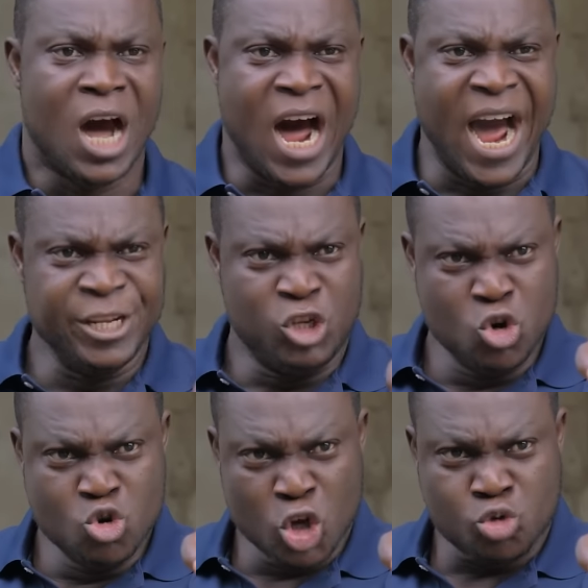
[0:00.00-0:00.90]
I
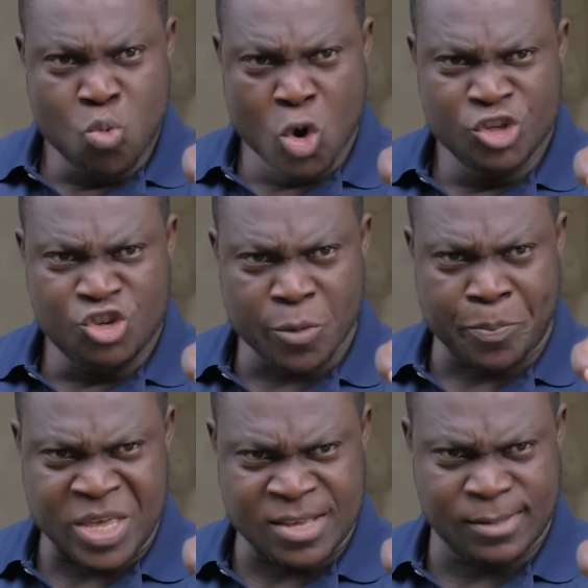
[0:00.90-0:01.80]
do not want your
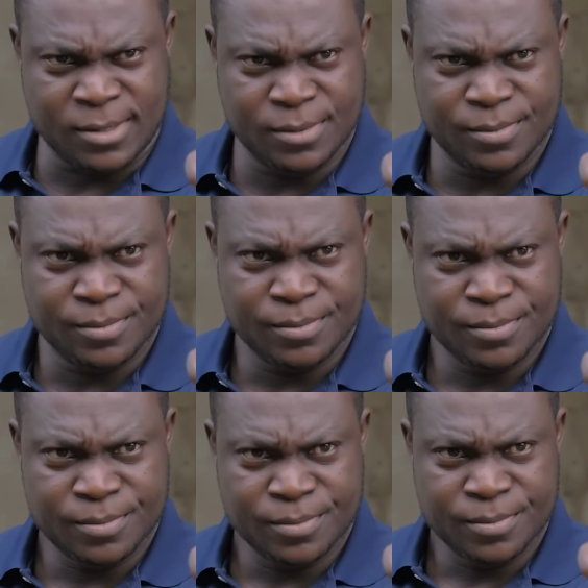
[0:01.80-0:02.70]
peace.
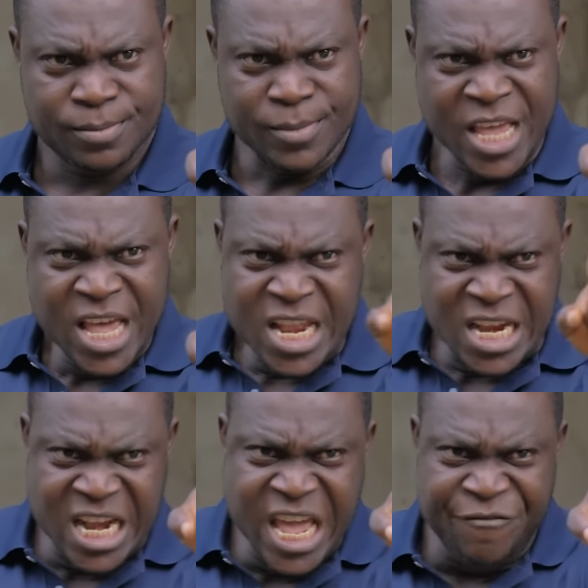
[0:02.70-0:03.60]

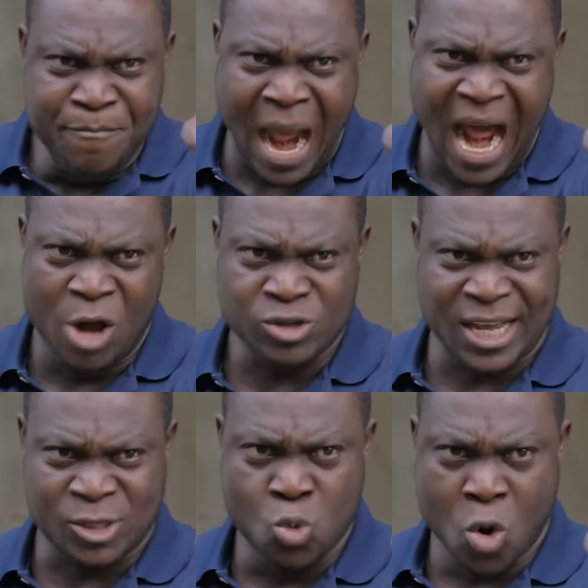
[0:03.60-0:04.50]
Leave my house
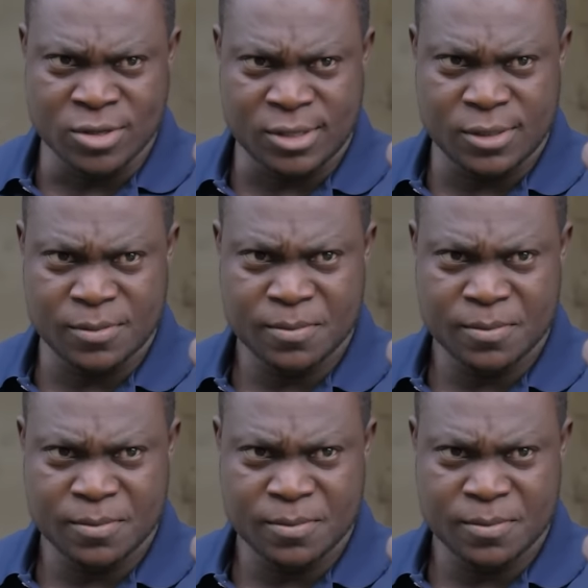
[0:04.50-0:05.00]
at once.